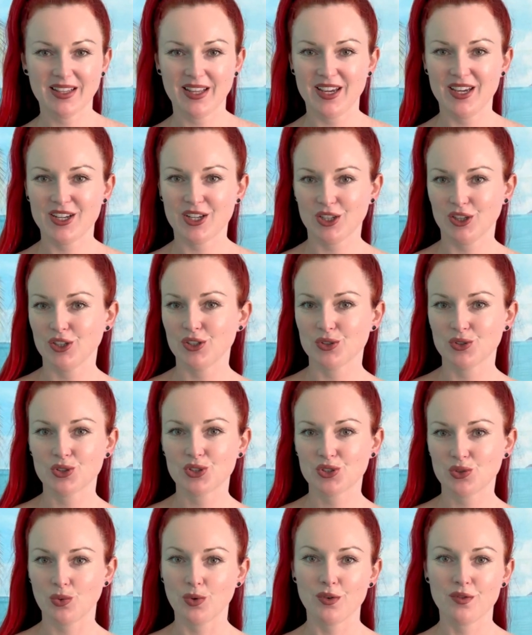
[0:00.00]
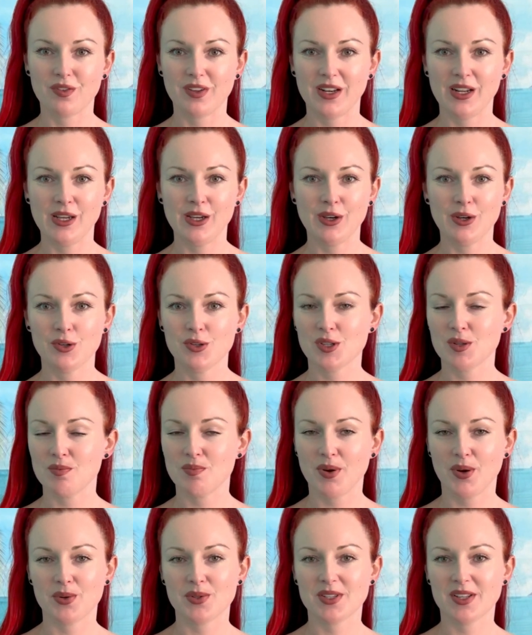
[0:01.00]
like little short videos and
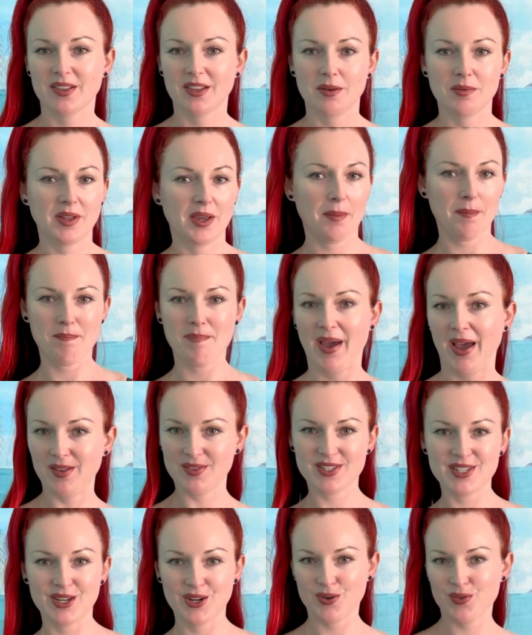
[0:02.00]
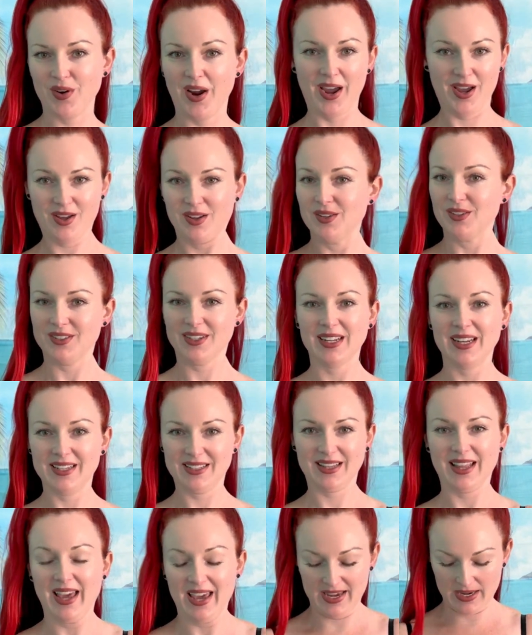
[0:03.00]
posting them, like bouncing around and
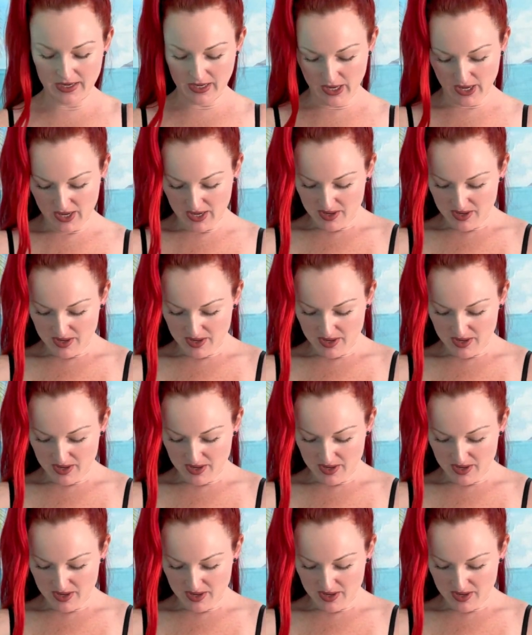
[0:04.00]
like